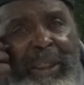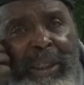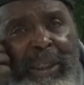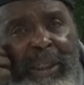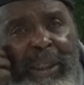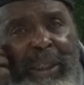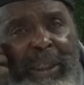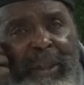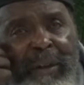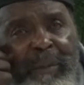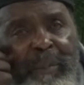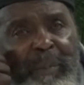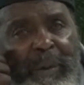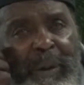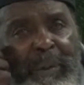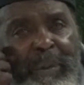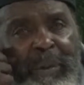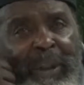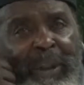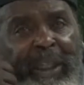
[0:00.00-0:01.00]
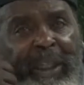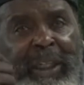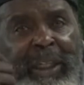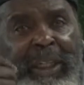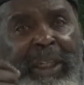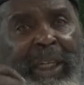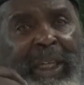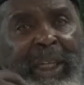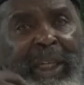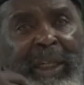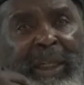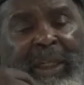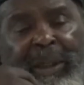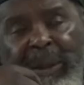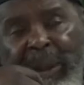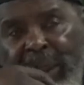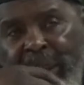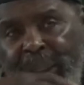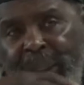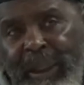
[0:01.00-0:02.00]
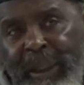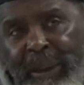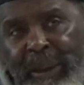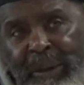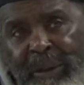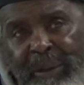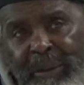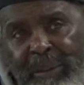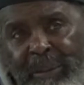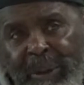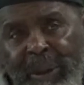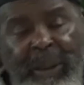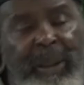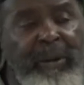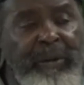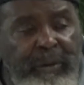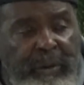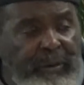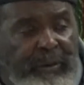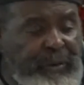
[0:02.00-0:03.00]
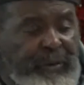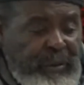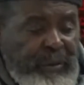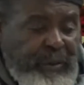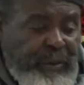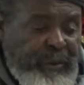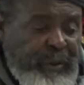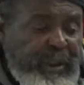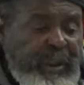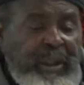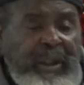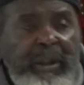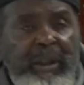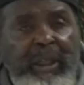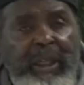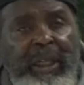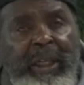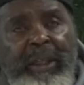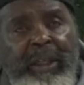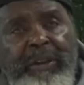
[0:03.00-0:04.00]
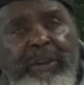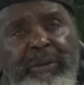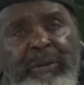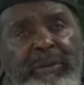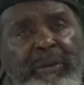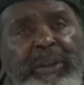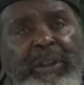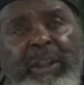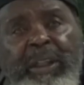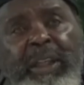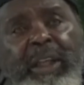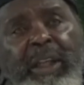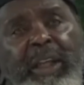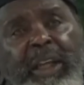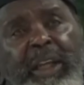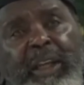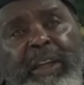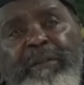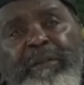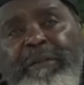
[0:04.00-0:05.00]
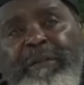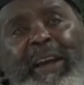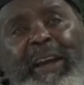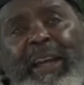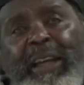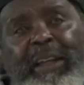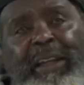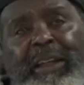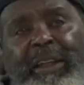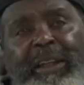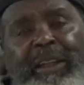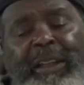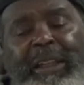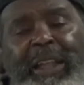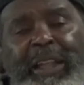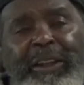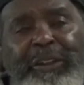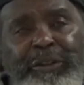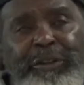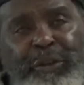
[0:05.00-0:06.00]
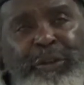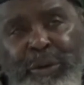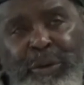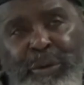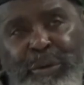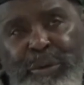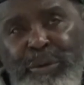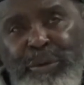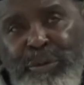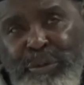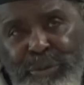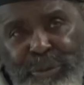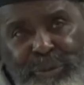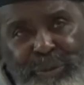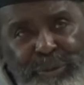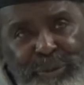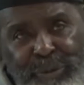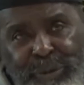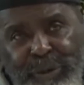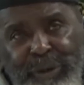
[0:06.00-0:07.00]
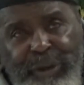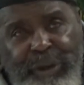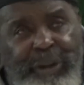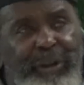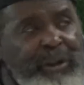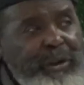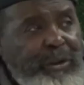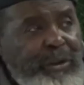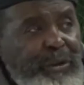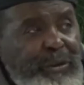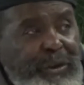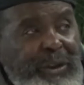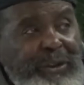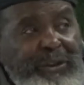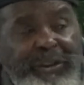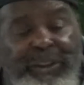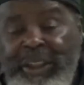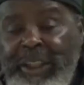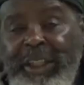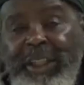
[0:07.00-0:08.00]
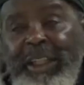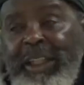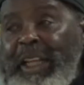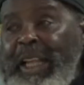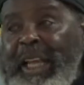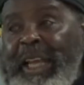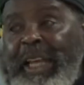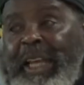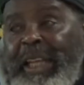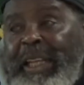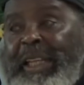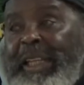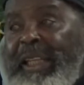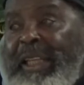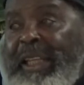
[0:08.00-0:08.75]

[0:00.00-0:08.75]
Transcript: And if people get in line, I ain't got no money. I said, shoot, you get in line too. In fact, there's no, you just get in line.